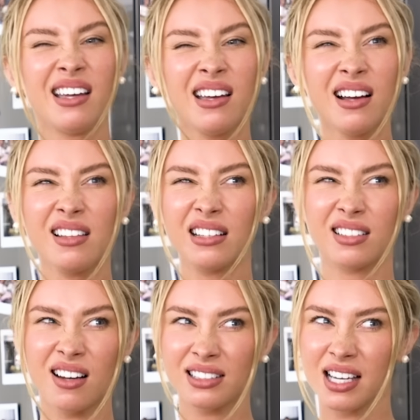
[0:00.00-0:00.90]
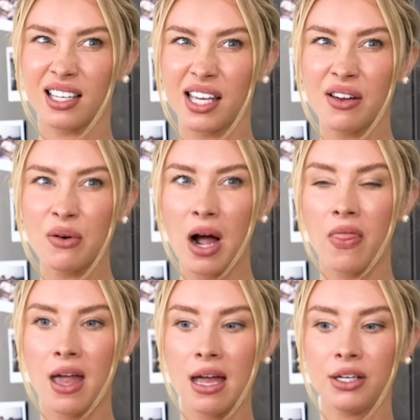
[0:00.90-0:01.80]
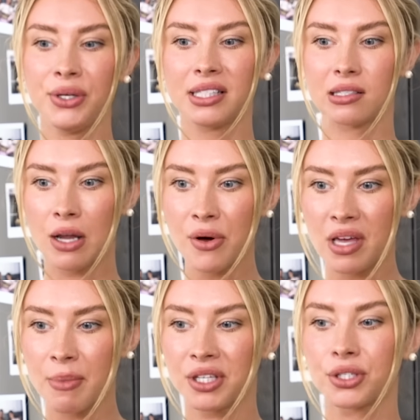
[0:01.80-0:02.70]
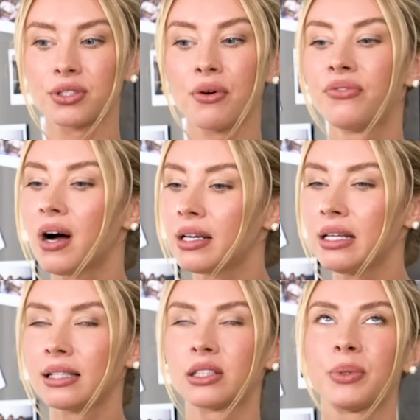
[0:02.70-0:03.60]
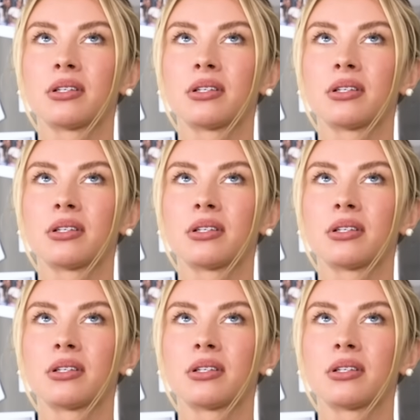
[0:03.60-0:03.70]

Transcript: yeah, they're not that cute, and then you get to know them and they're so funny and like their